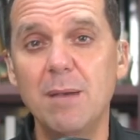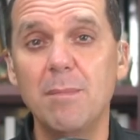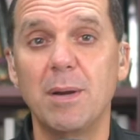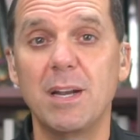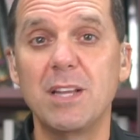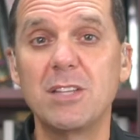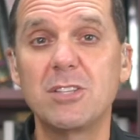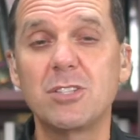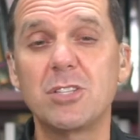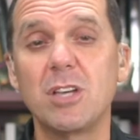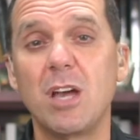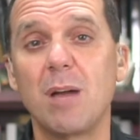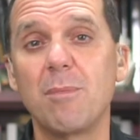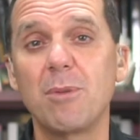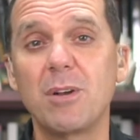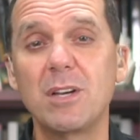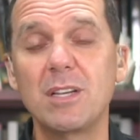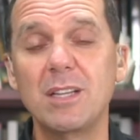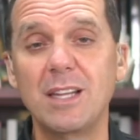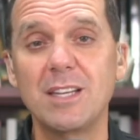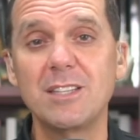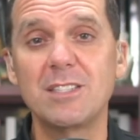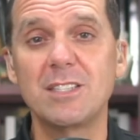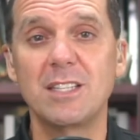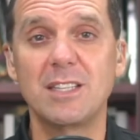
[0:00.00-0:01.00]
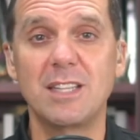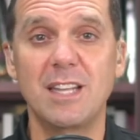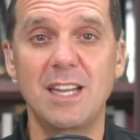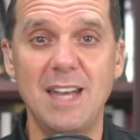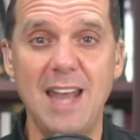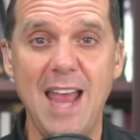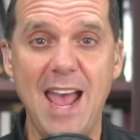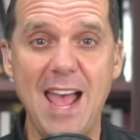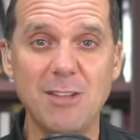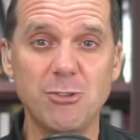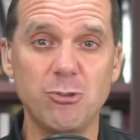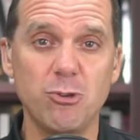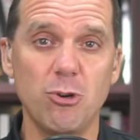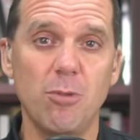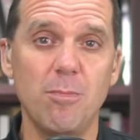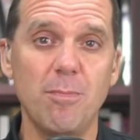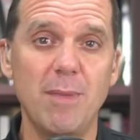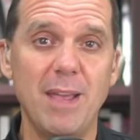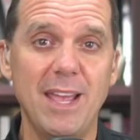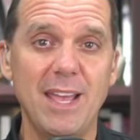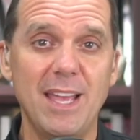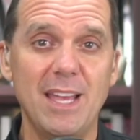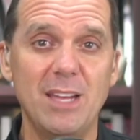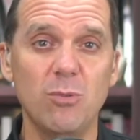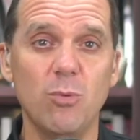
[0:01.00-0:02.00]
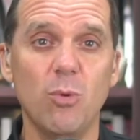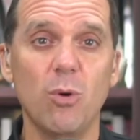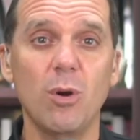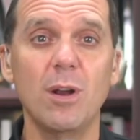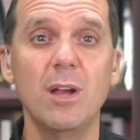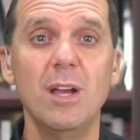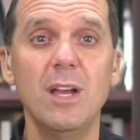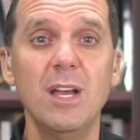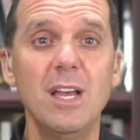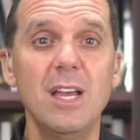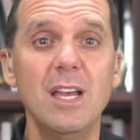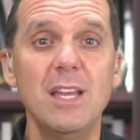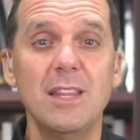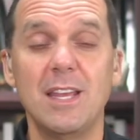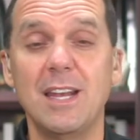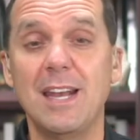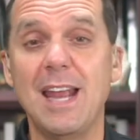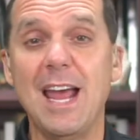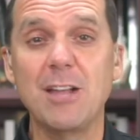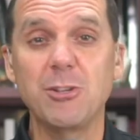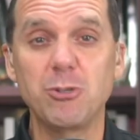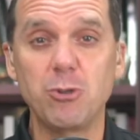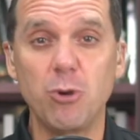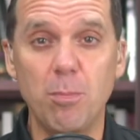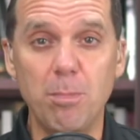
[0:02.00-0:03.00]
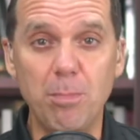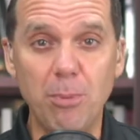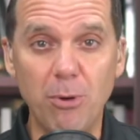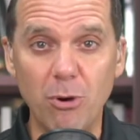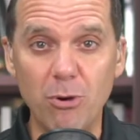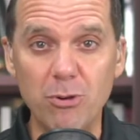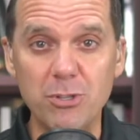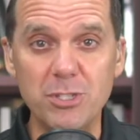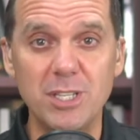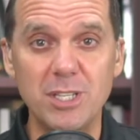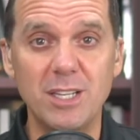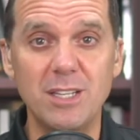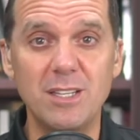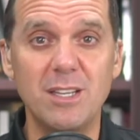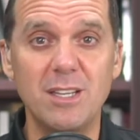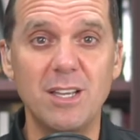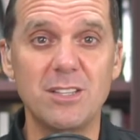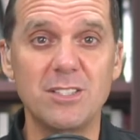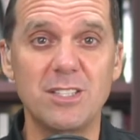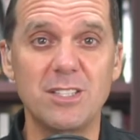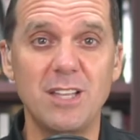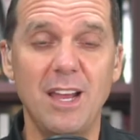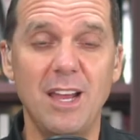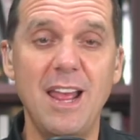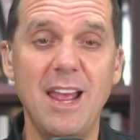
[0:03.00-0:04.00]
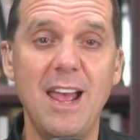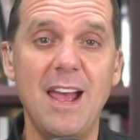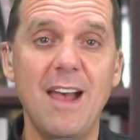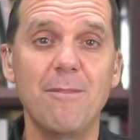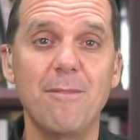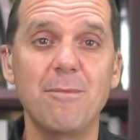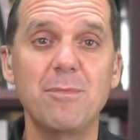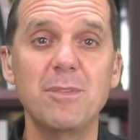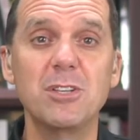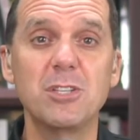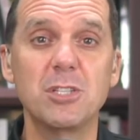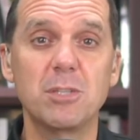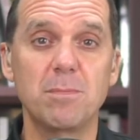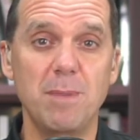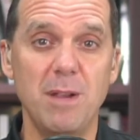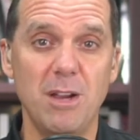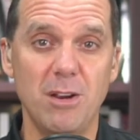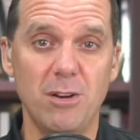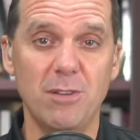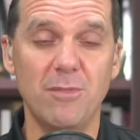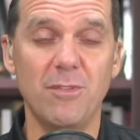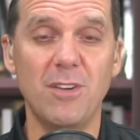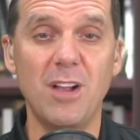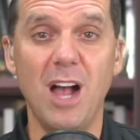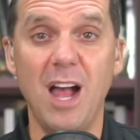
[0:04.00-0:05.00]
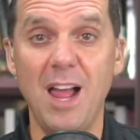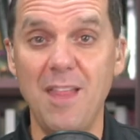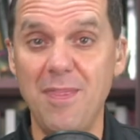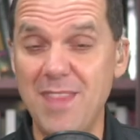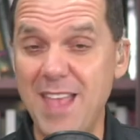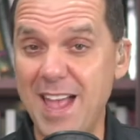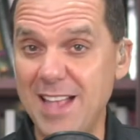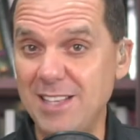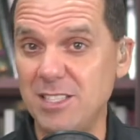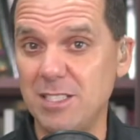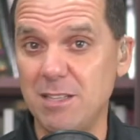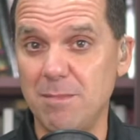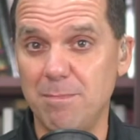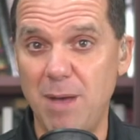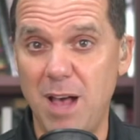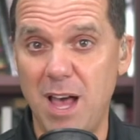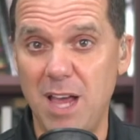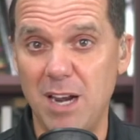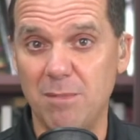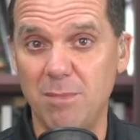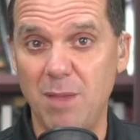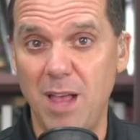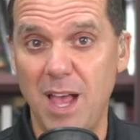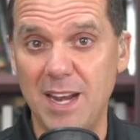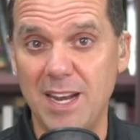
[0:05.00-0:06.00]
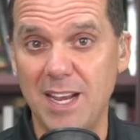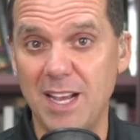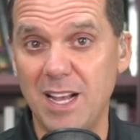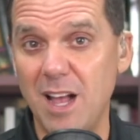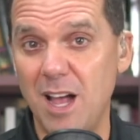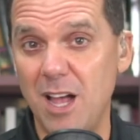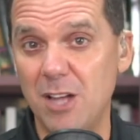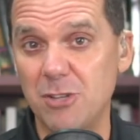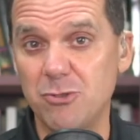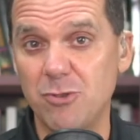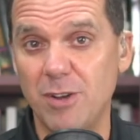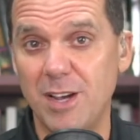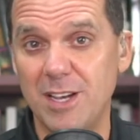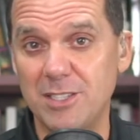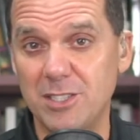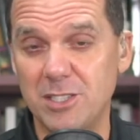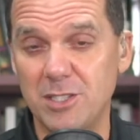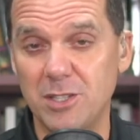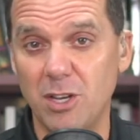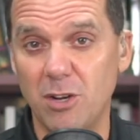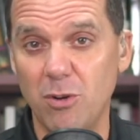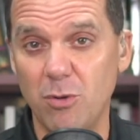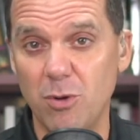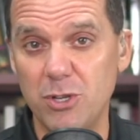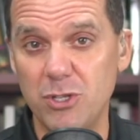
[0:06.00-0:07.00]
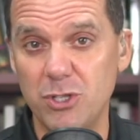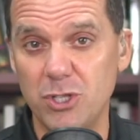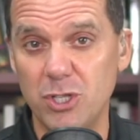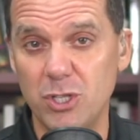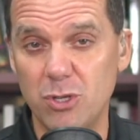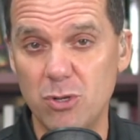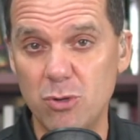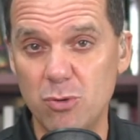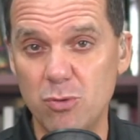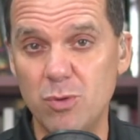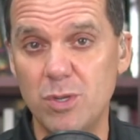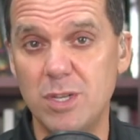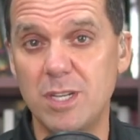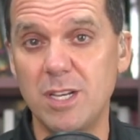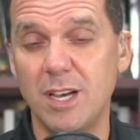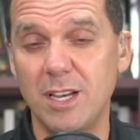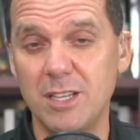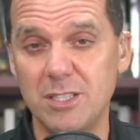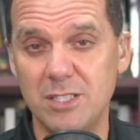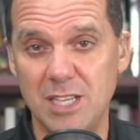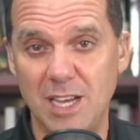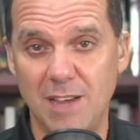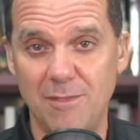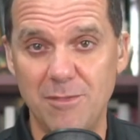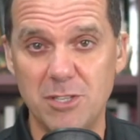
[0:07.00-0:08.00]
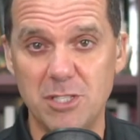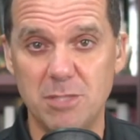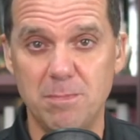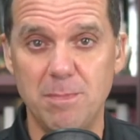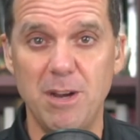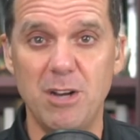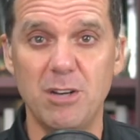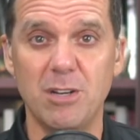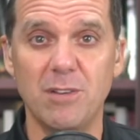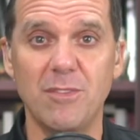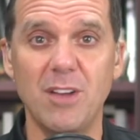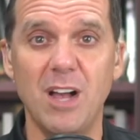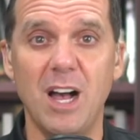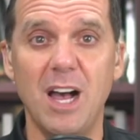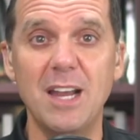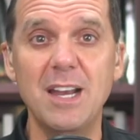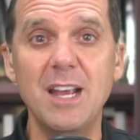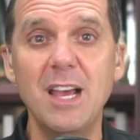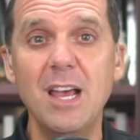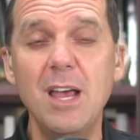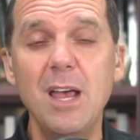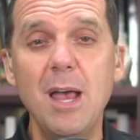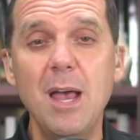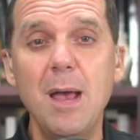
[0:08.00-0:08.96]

But in summary, listen, the natural man or the natural person does not have the Spirit of God. That's the bottom line, in contrast to the Christian who does have the Spirit of God.